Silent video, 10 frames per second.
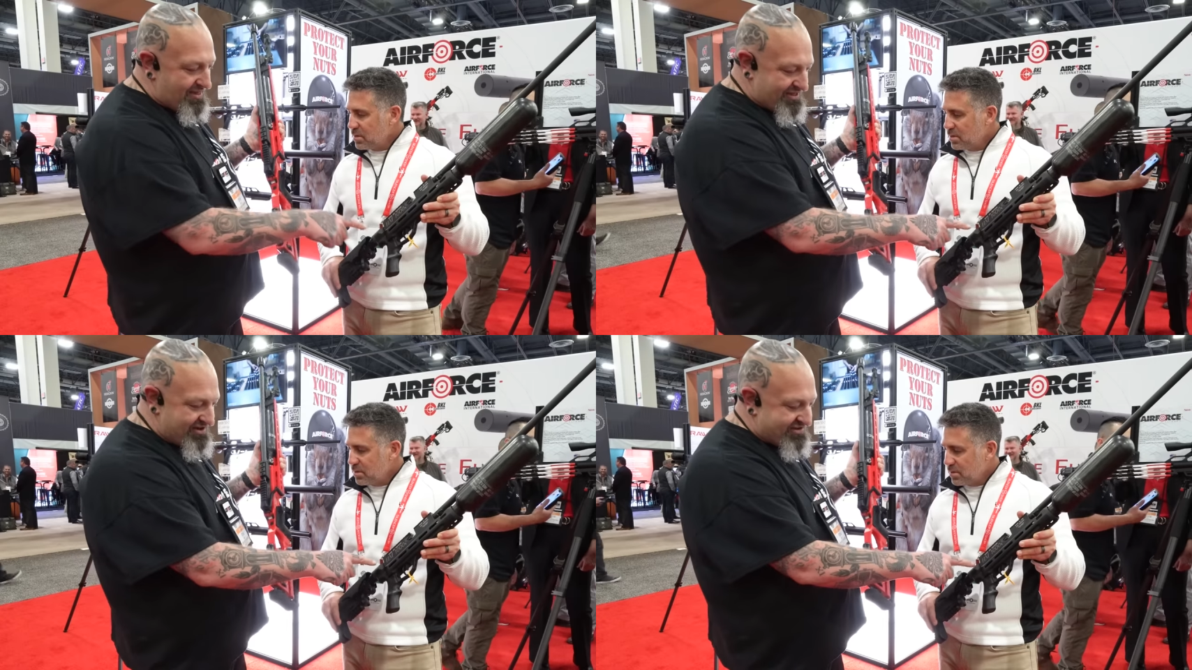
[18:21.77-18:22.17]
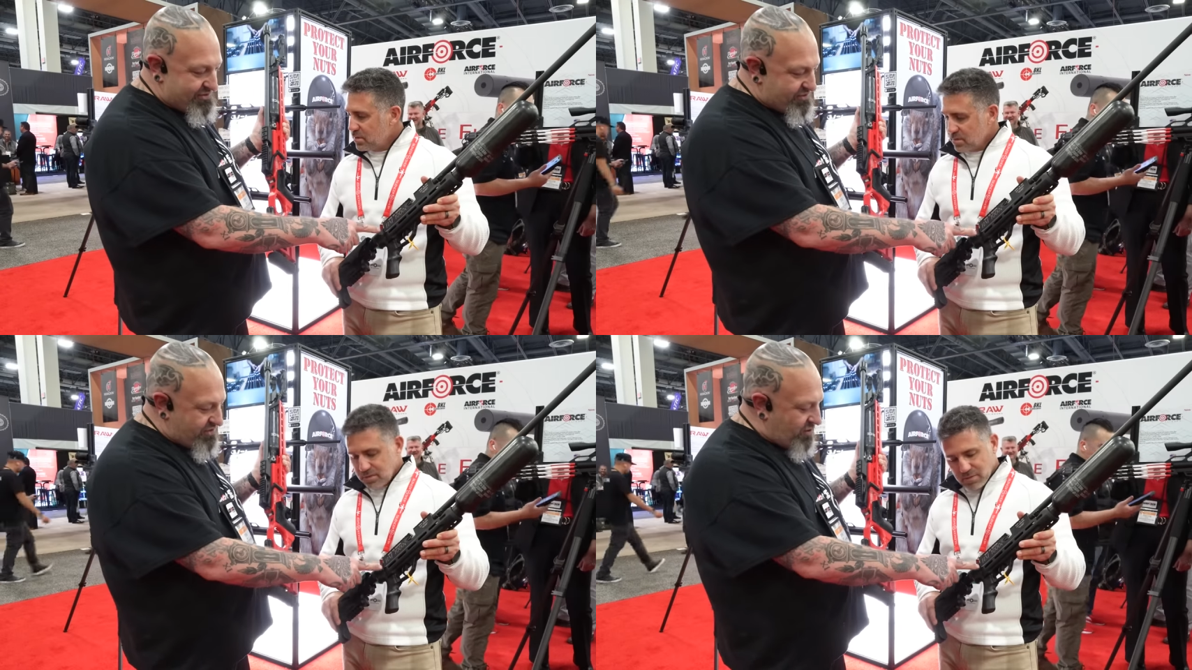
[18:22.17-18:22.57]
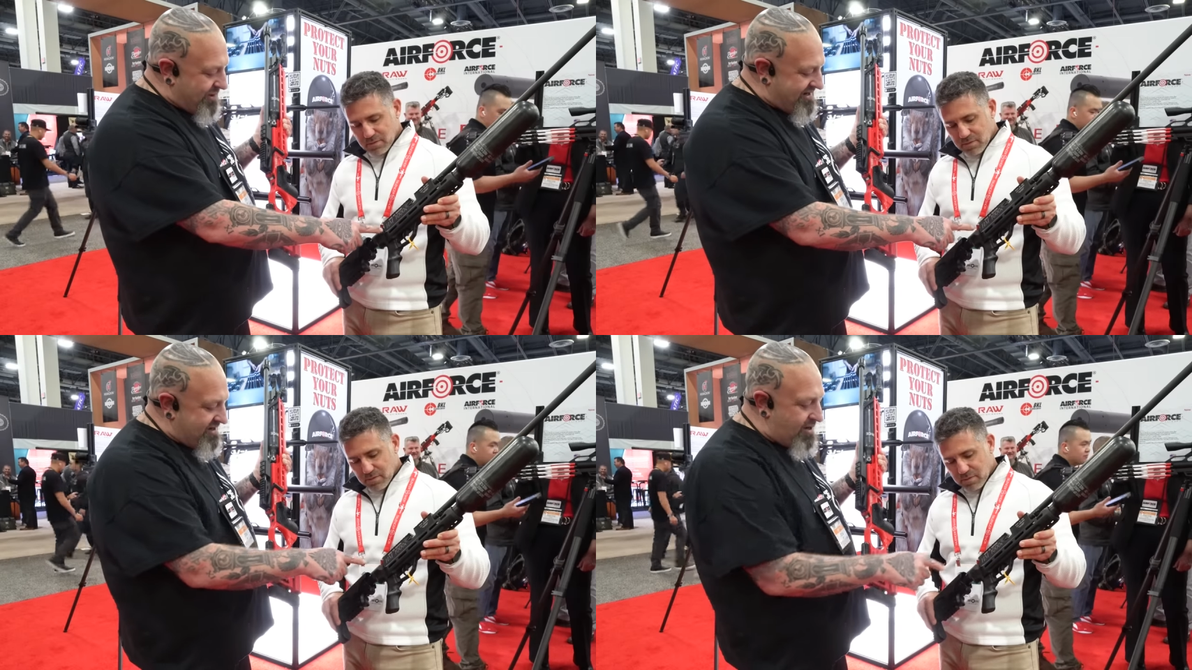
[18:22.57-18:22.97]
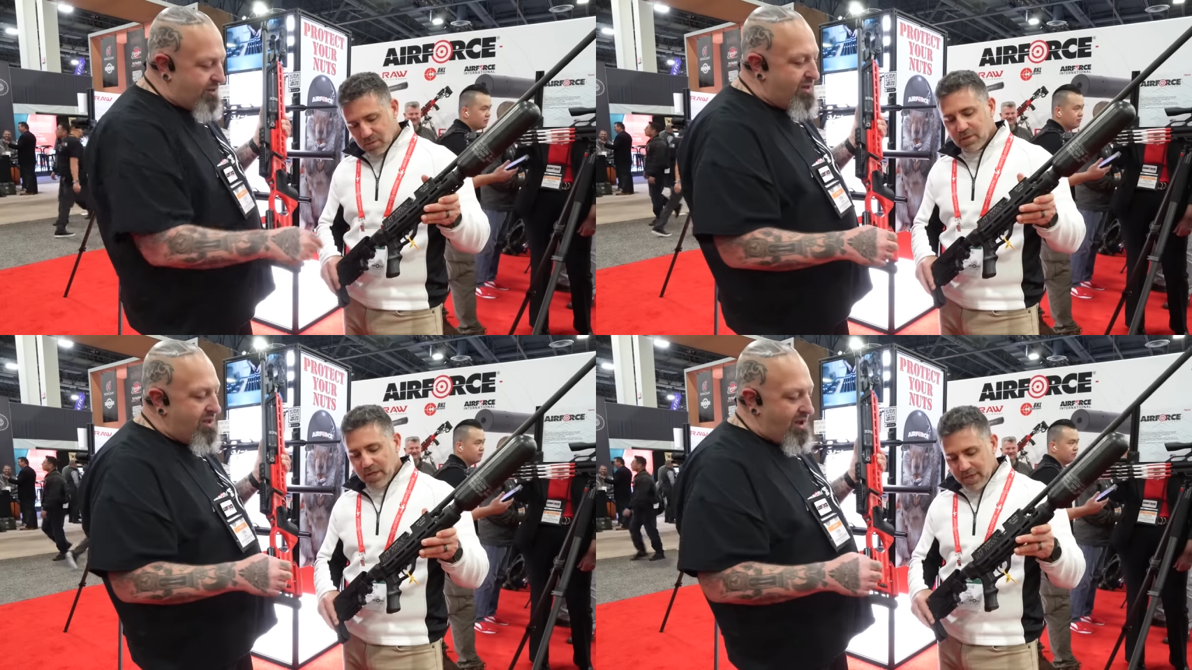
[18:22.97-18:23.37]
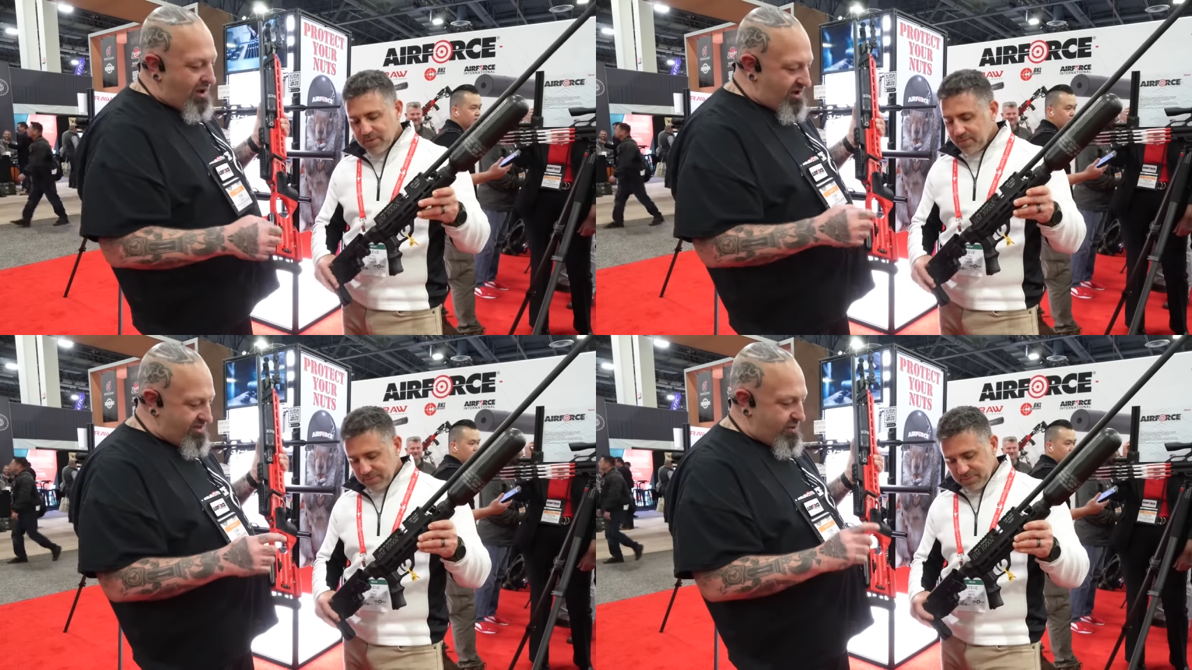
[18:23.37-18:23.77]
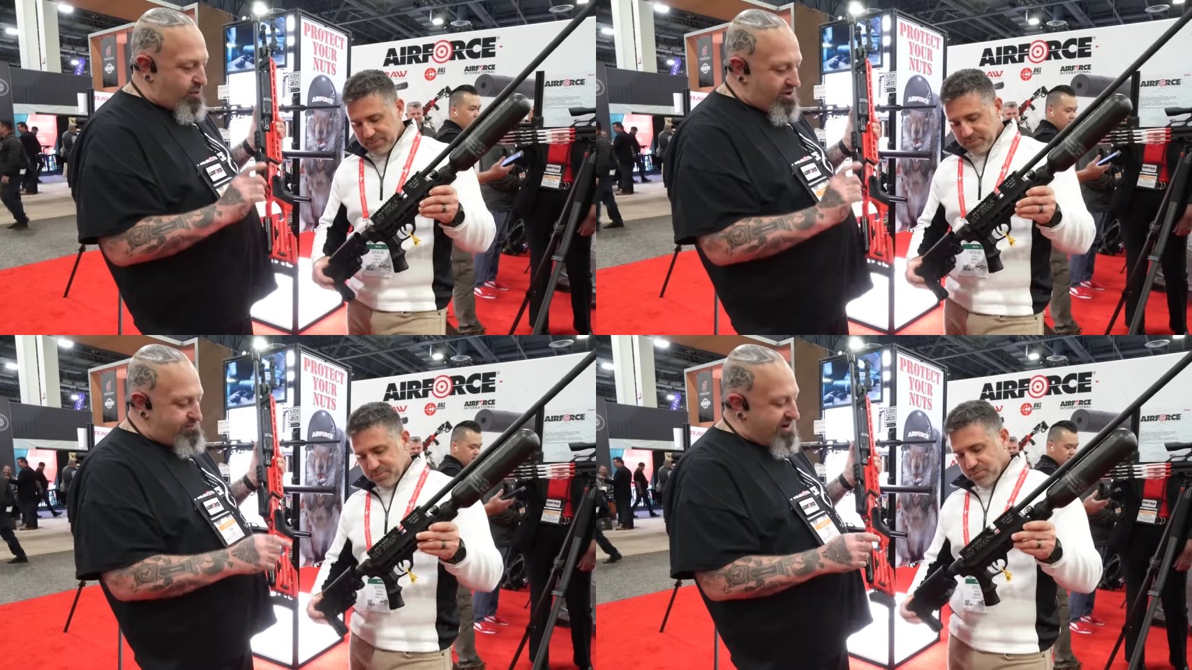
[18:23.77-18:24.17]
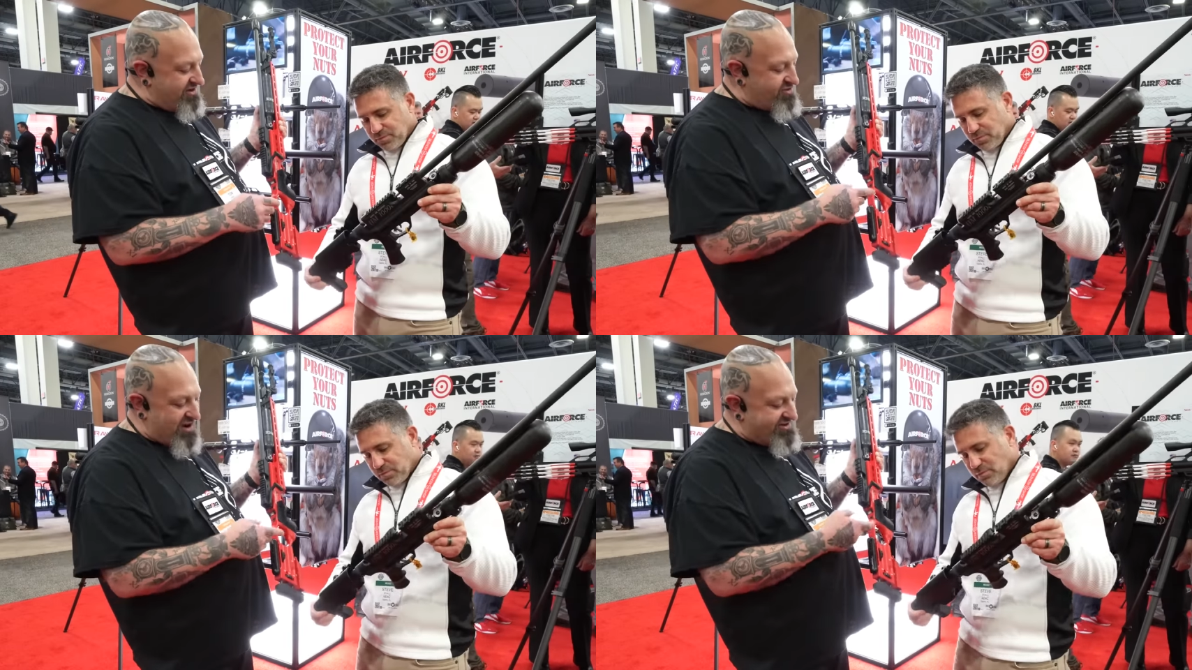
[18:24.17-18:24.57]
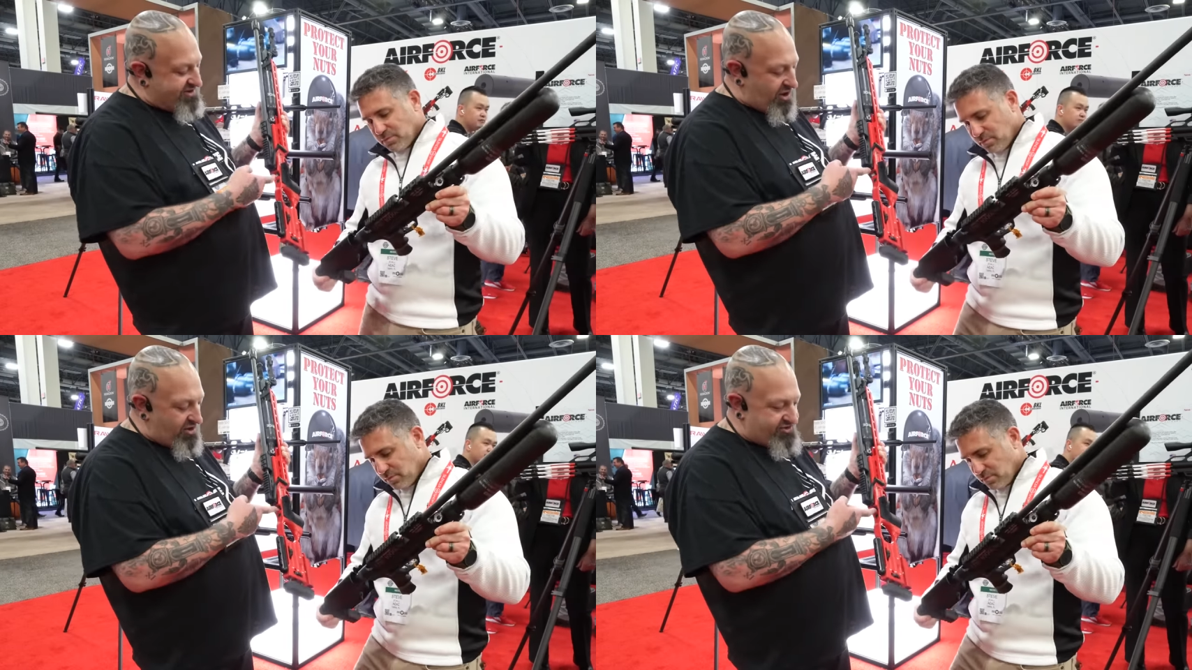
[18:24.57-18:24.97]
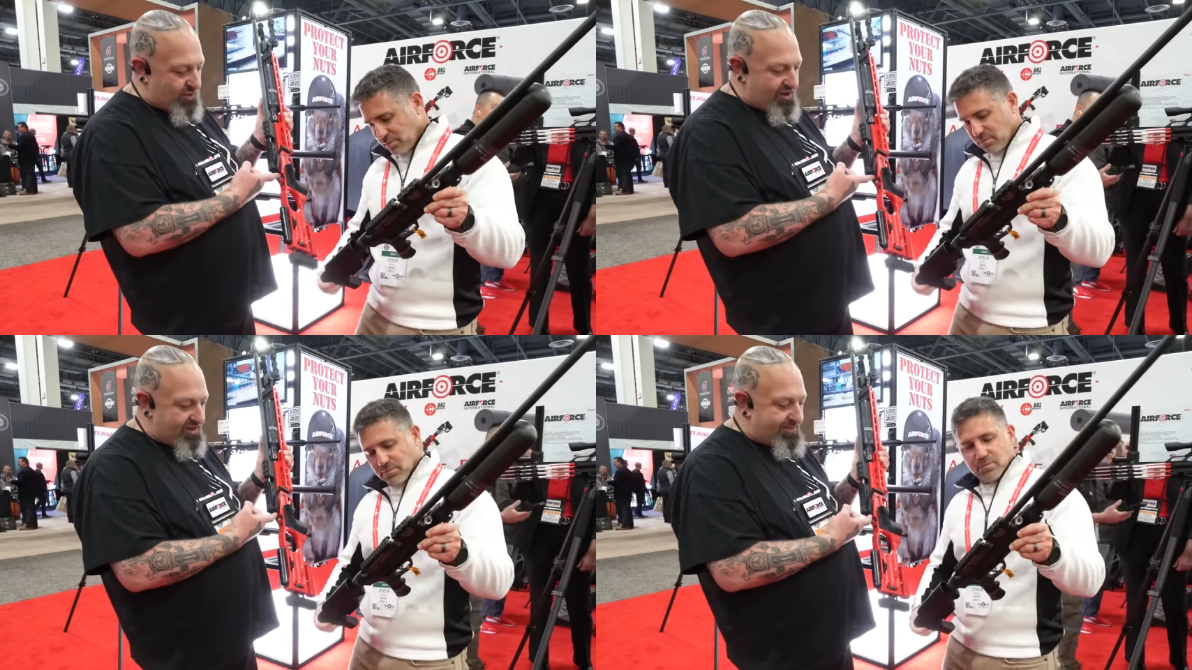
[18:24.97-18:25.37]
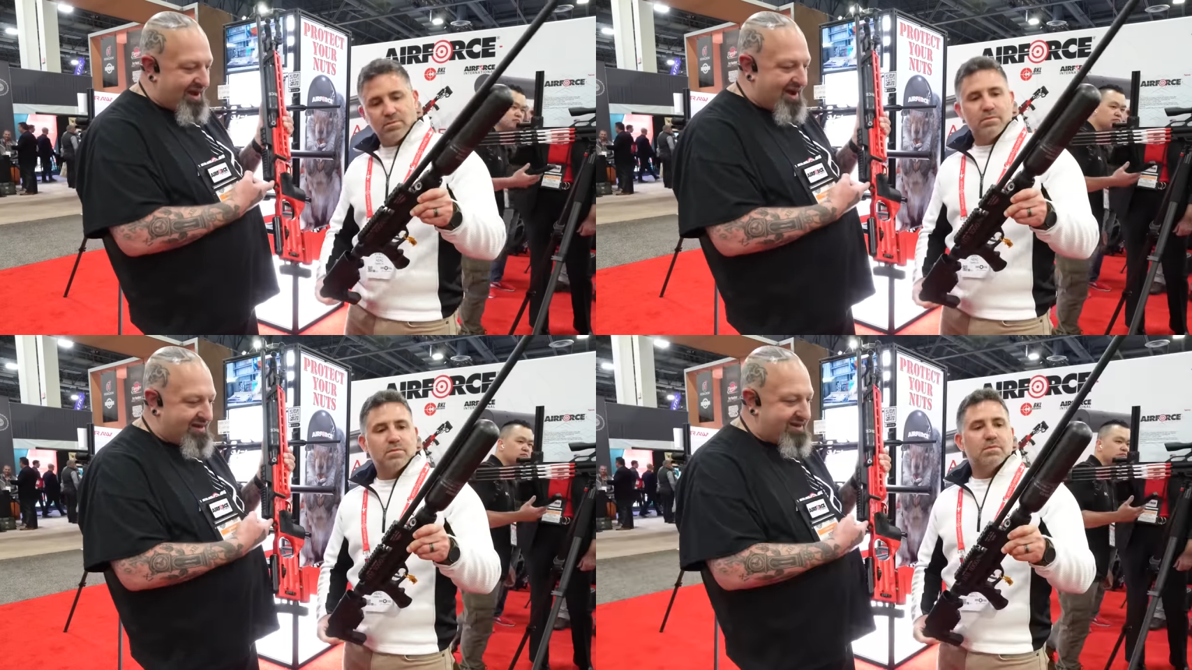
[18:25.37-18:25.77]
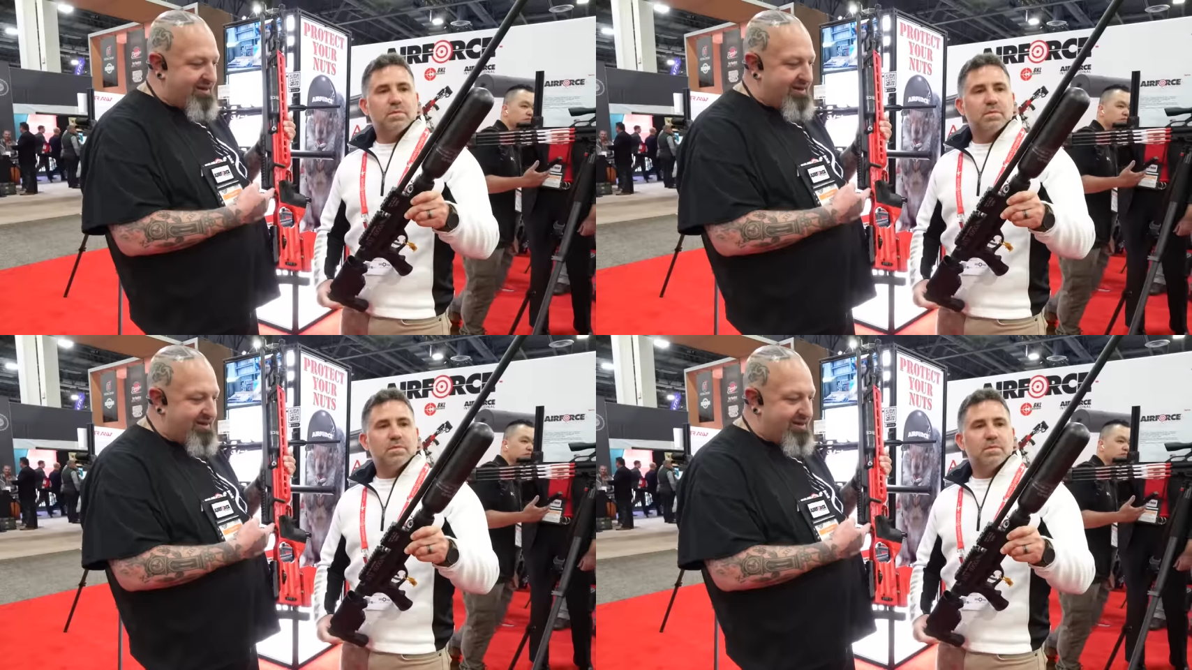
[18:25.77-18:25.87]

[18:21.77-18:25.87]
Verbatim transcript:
Speaker 1: this one through the window, okay. On the wood bench rest, also on the back.